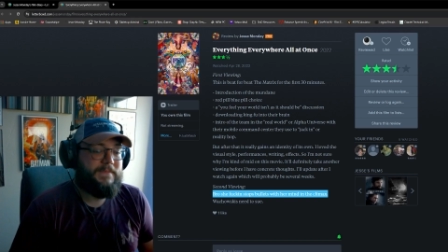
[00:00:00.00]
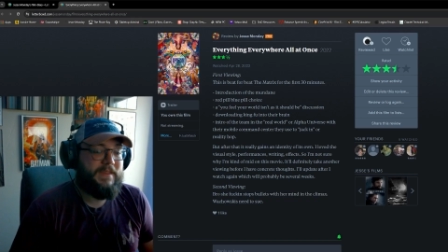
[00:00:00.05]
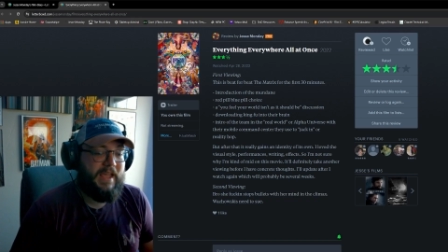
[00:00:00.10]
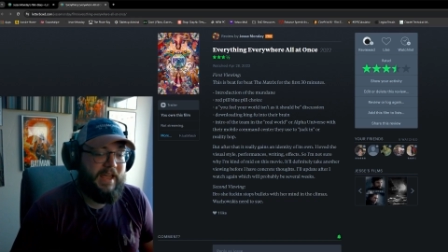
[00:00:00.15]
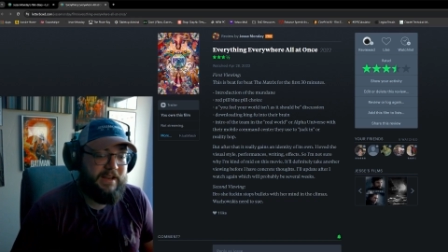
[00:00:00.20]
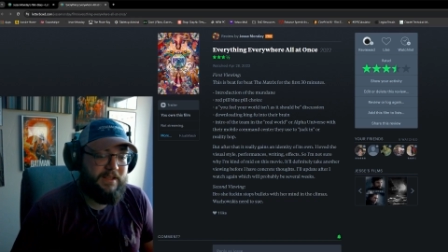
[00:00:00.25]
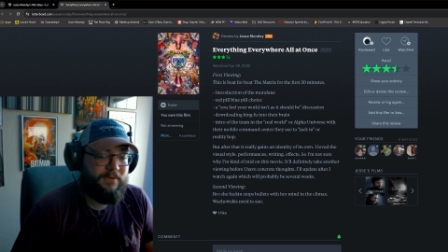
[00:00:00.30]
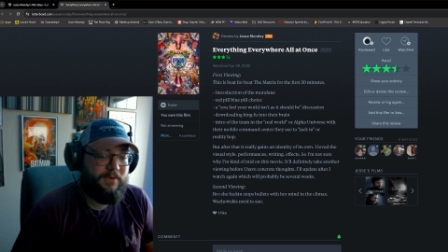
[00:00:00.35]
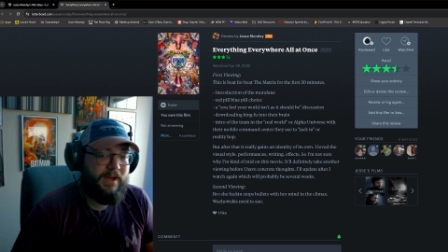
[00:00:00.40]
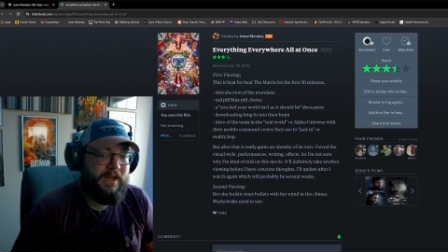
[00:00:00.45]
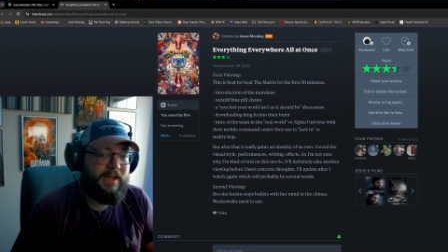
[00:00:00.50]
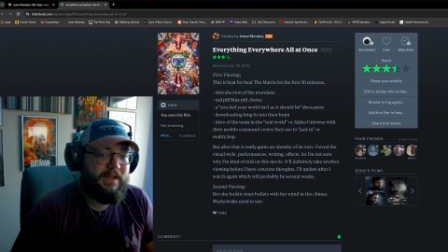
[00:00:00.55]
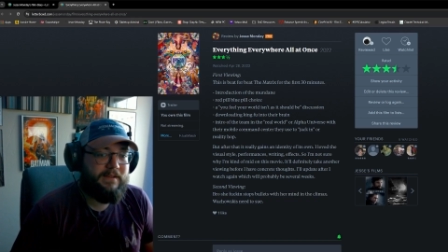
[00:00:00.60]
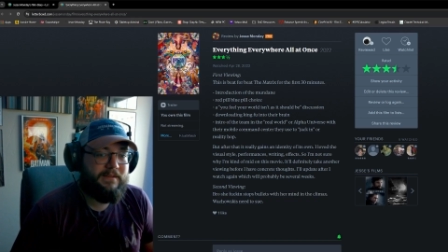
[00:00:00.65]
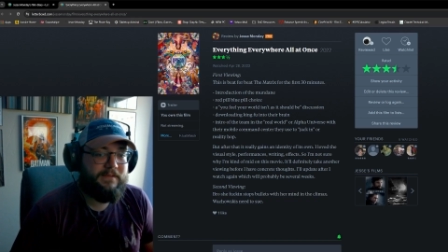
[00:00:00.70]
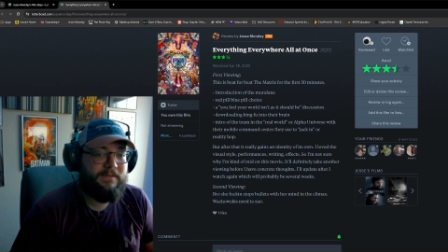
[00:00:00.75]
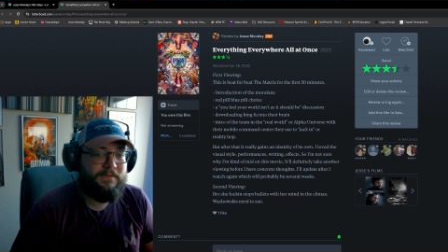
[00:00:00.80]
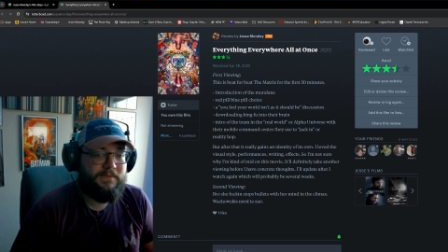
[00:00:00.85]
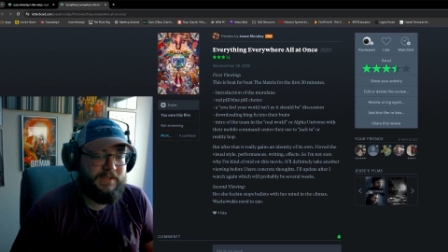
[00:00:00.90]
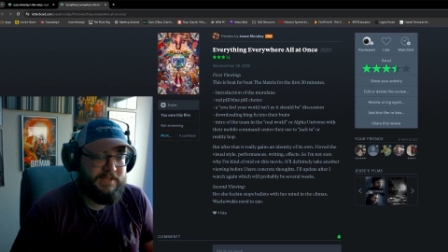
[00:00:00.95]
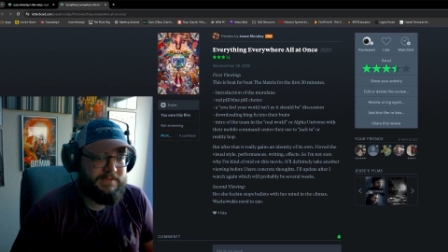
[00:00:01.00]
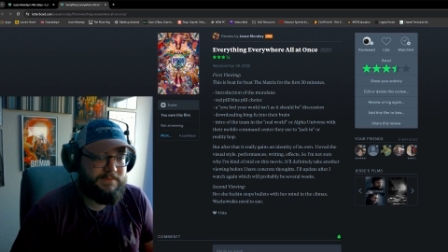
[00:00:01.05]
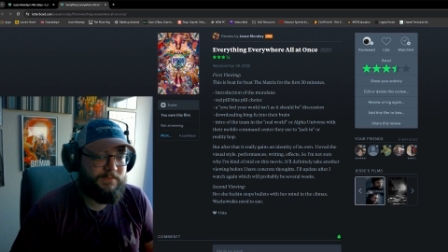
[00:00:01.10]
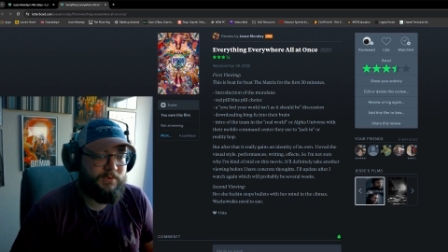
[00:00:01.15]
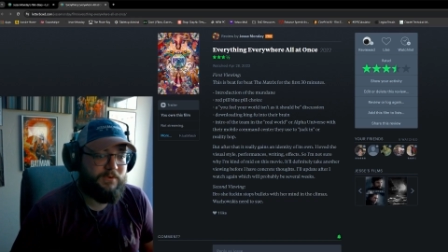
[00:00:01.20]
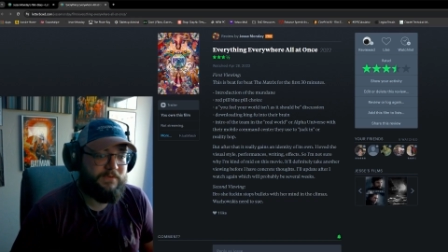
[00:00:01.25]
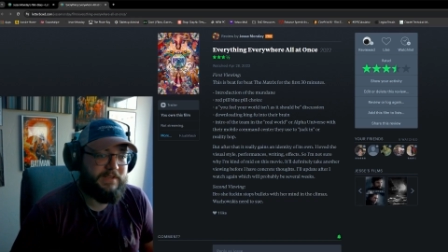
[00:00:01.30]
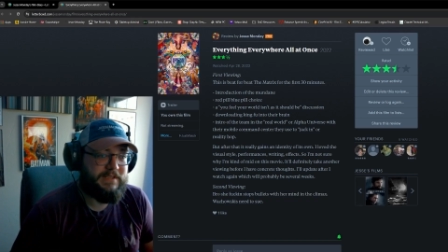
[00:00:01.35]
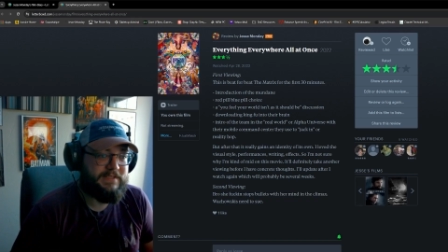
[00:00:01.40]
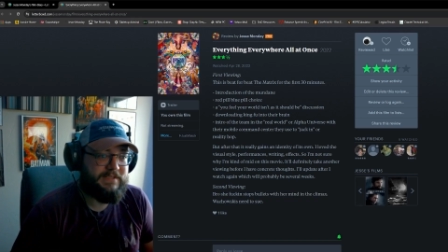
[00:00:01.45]
Anyway, this
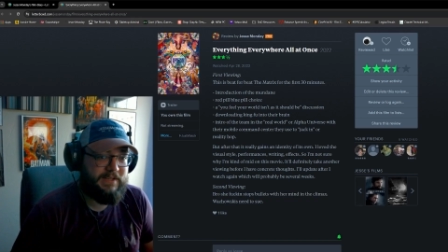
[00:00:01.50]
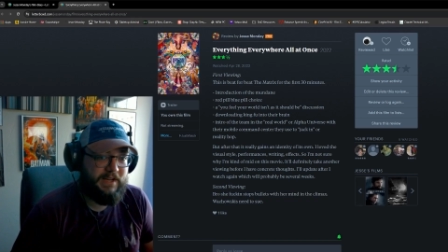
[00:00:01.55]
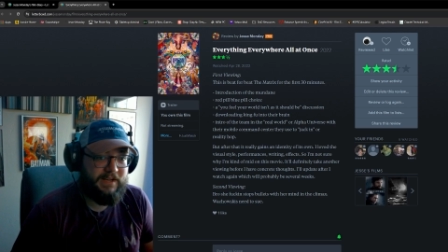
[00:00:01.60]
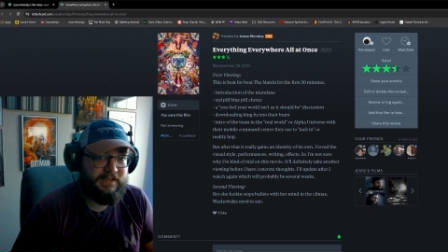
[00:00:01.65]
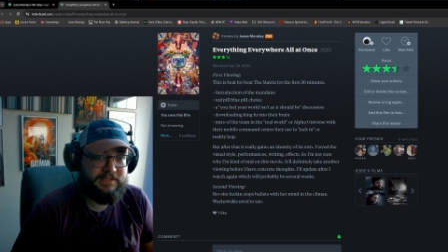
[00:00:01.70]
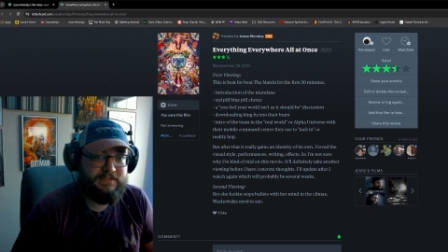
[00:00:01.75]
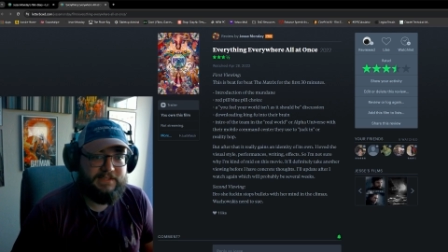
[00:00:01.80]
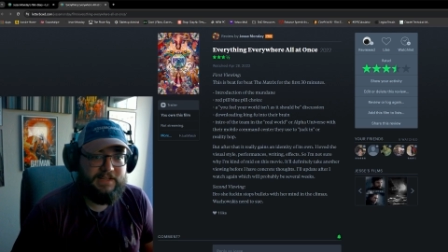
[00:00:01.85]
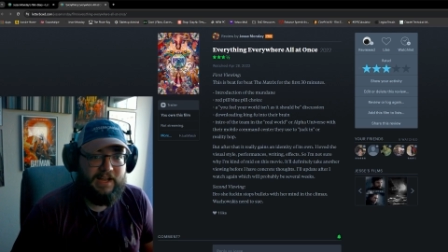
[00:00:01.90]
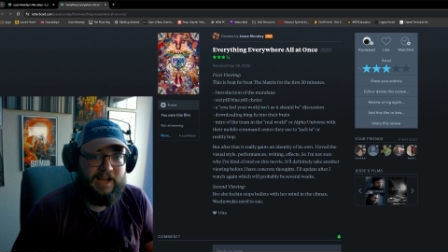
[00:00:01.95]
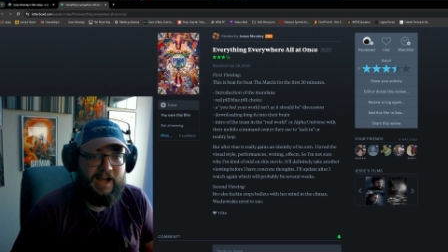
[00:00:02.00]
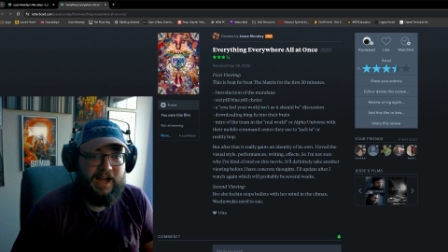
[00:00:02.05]
movie sucks.